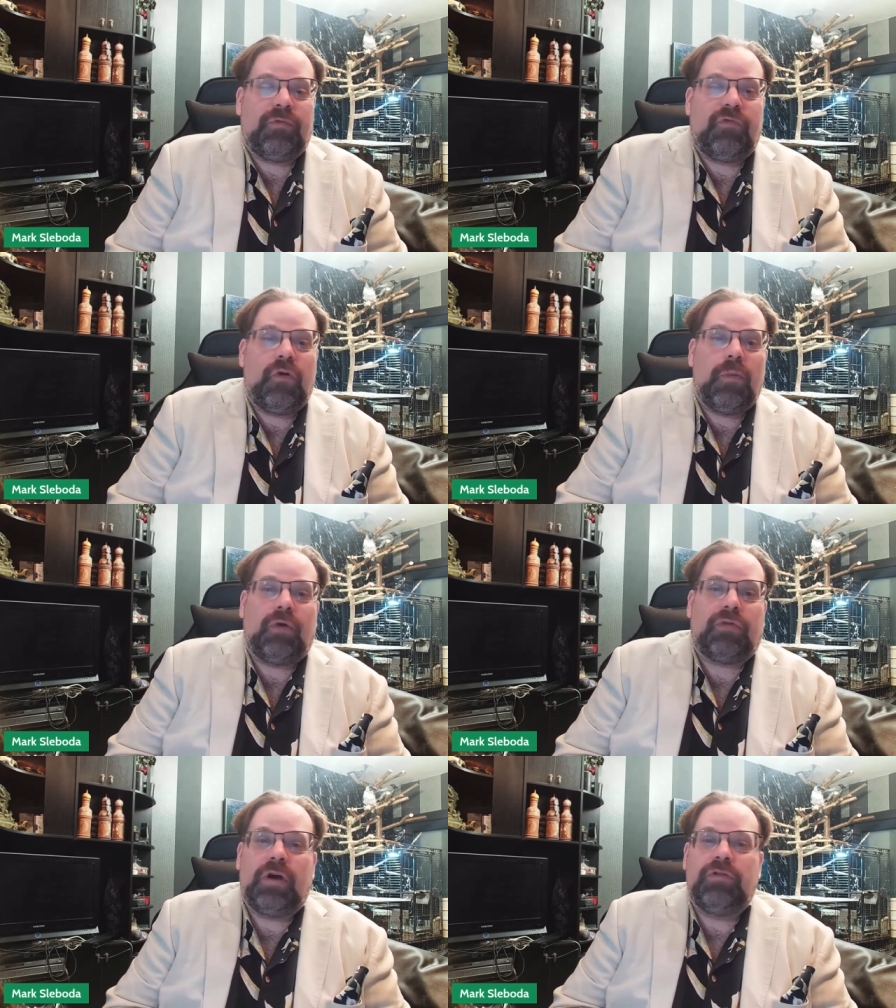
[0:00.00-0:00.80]
for
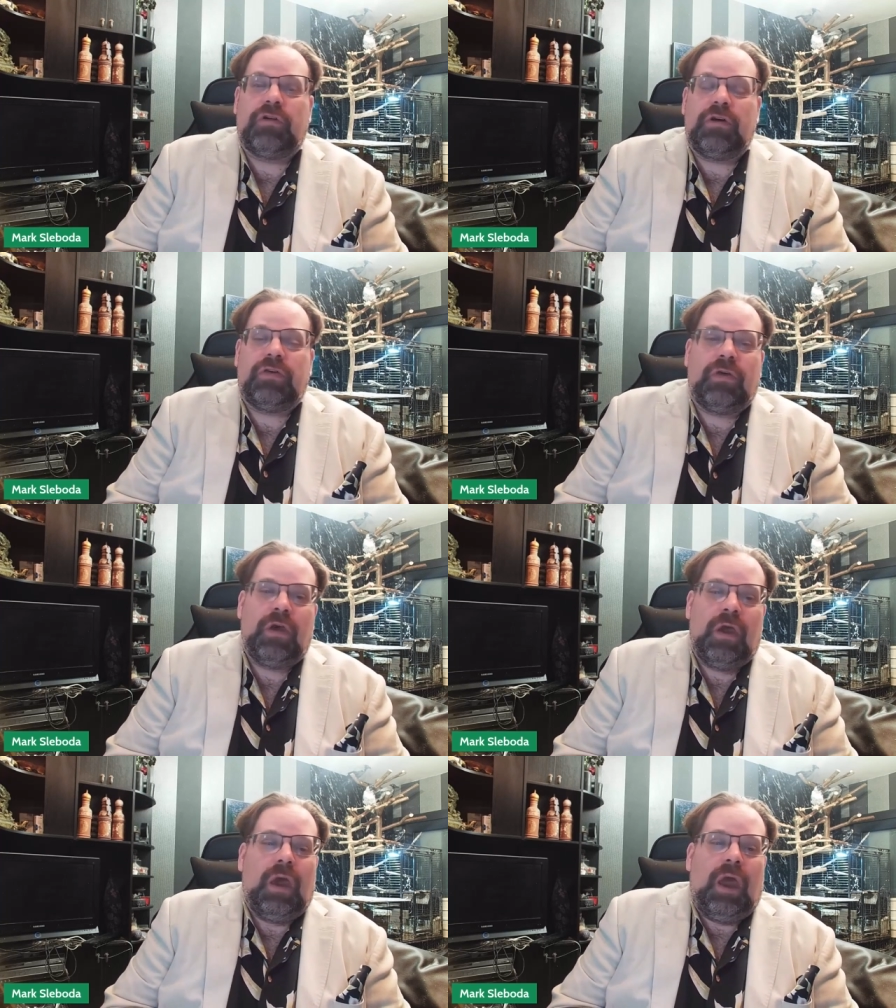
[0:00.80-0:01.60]
both countries.
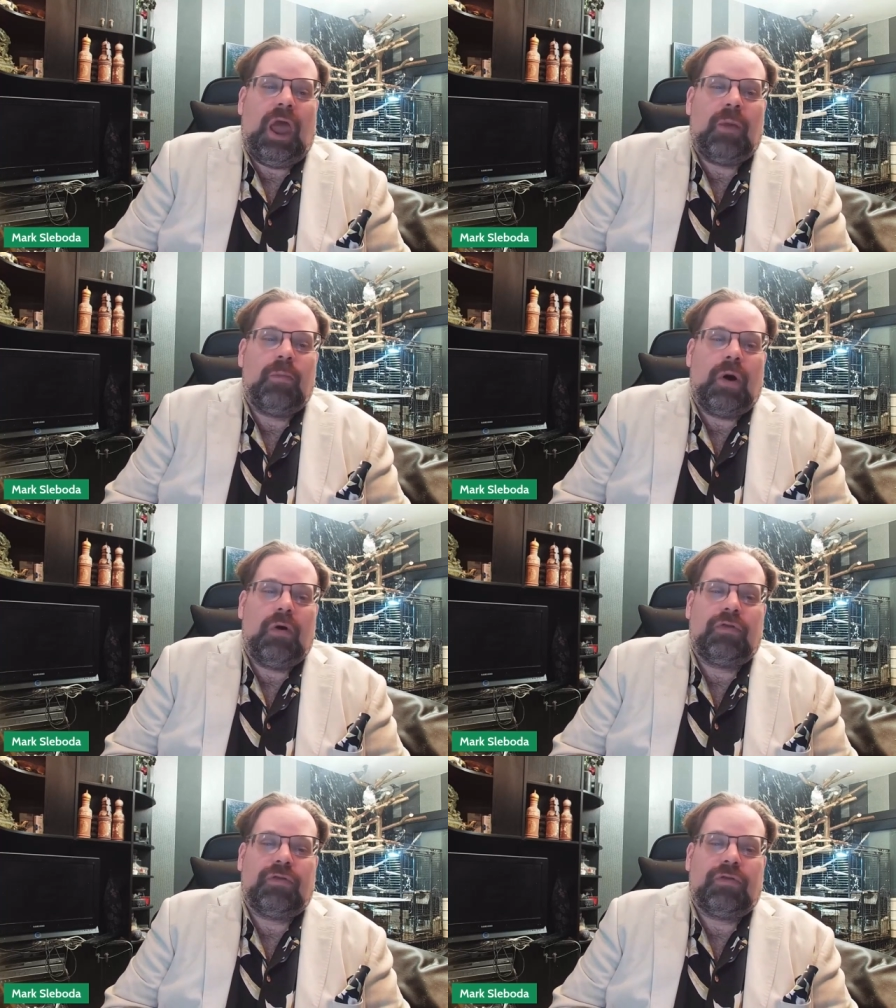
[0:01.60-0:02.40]
And
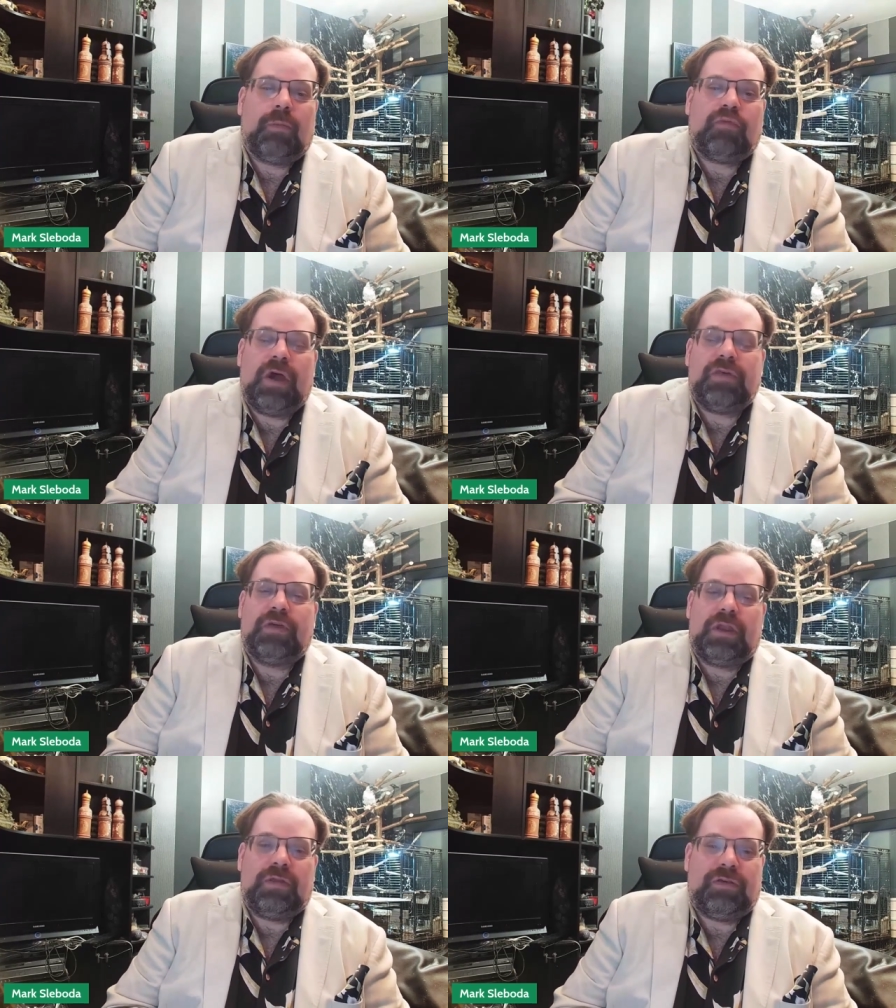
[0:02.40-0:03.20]
both
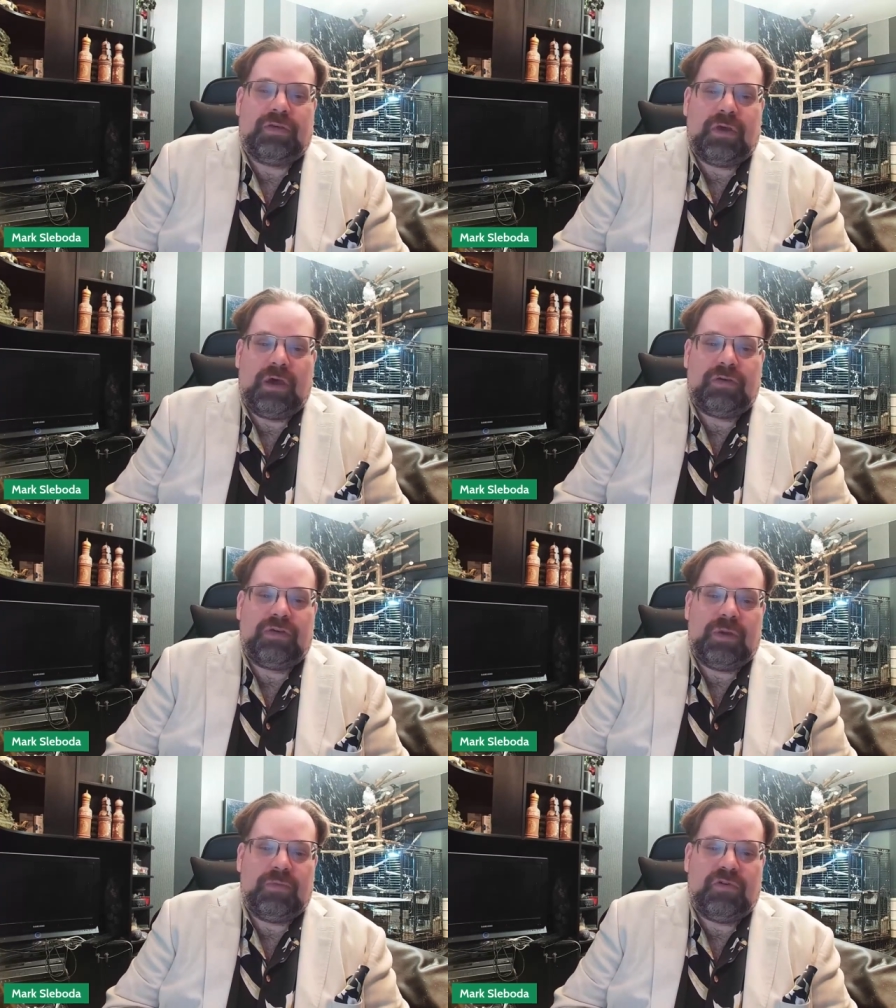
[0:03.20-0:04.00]
presidents uh,
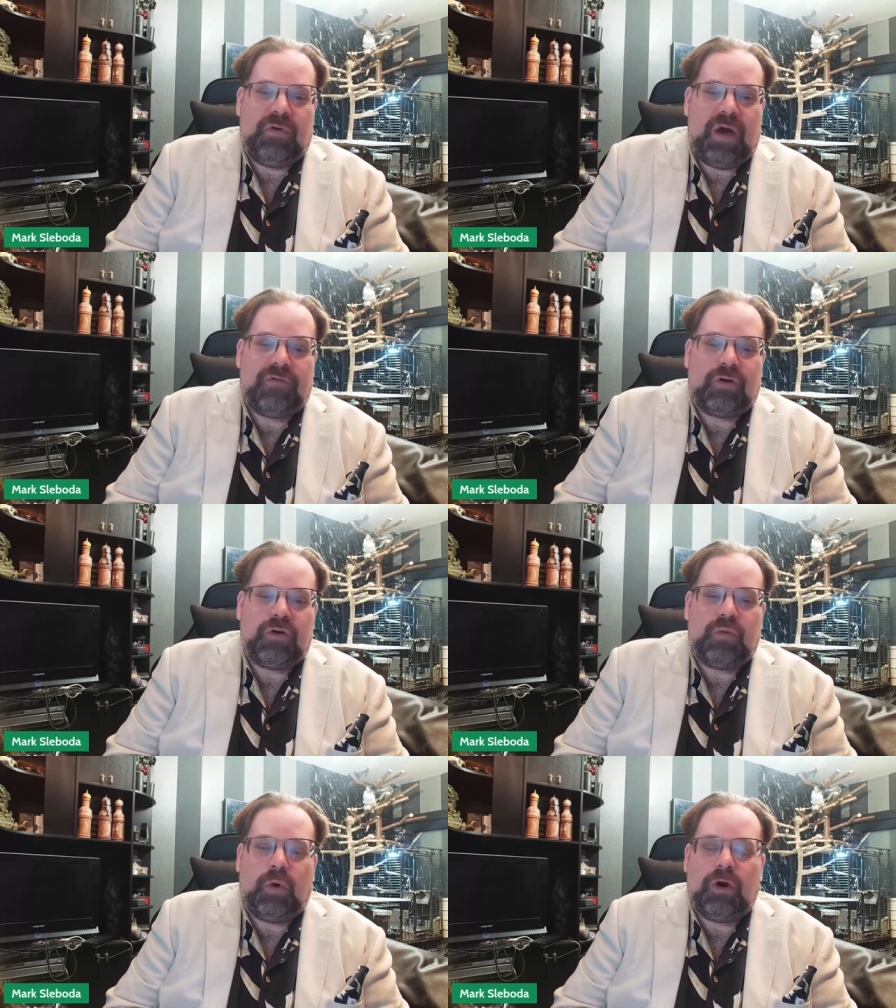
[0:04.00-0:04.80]
seem to have a
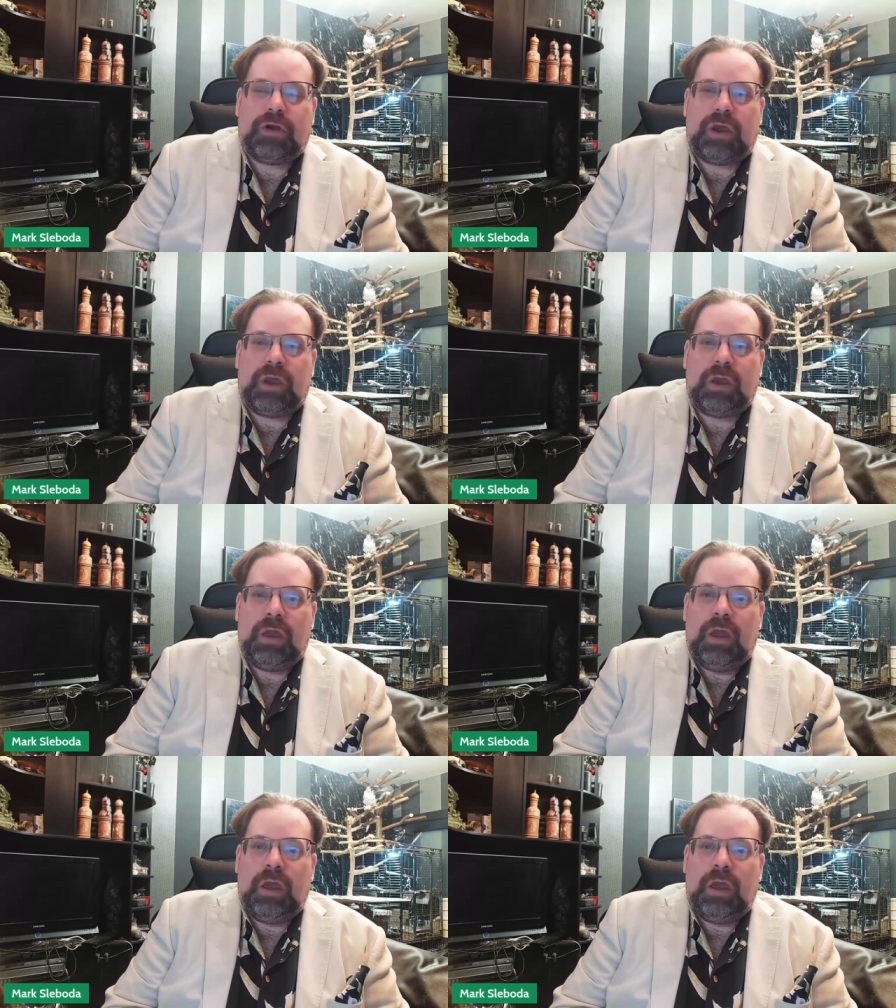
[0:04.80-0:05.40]
good working